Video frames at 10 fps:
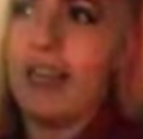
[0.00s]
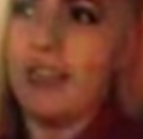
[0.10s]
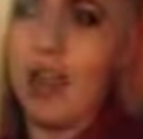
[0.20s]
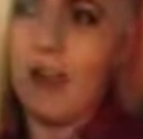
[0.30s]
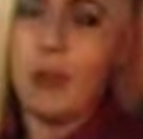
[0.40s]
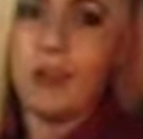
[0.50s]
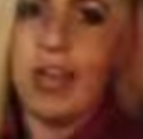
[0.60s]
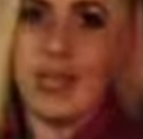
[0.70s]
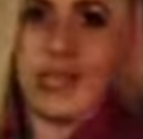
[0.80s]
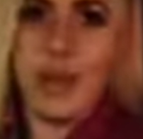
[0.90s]
because I'm not
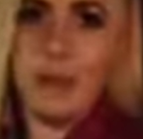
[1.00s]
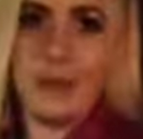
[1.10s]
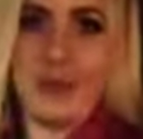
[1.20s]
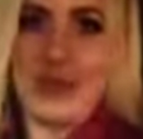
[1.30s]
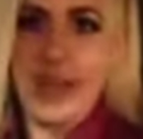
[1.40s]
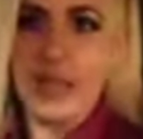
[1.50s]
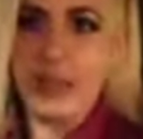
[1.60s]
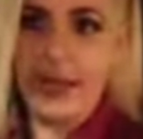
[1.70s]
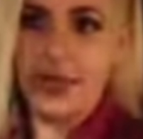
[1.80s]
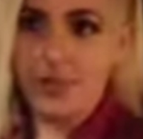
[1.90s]
taking up a car
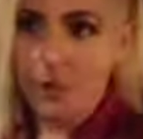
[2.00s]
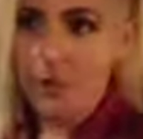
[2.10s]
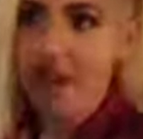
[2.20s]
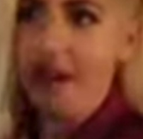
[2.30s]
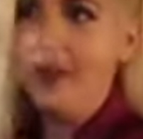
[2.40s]
space on the street.